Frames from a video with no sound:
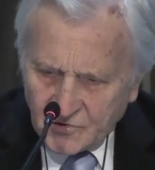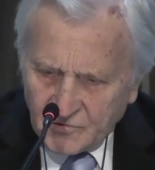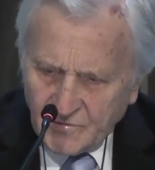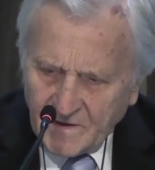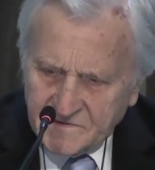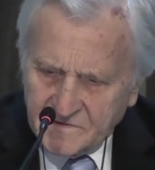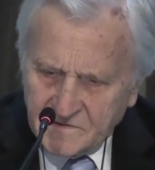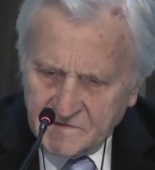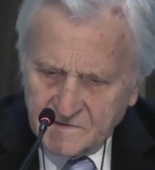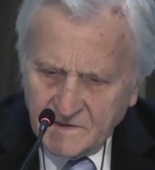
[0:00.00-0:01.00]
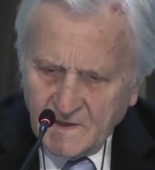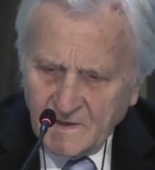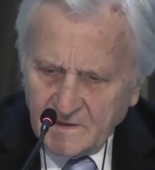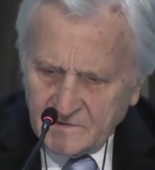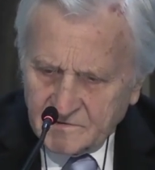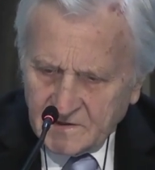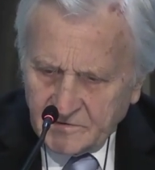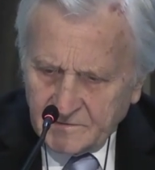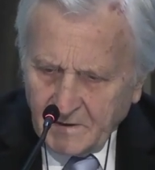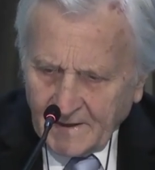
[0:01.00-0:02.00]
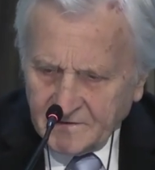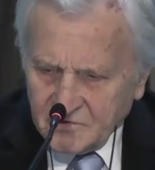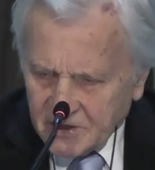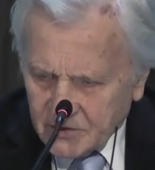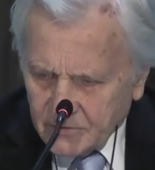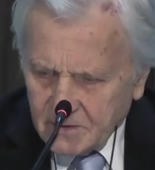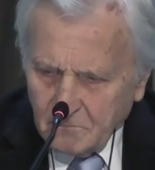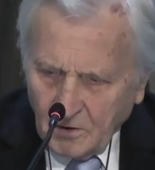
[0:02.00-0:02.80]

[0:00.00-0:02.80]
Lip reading: crisis triggered by genuine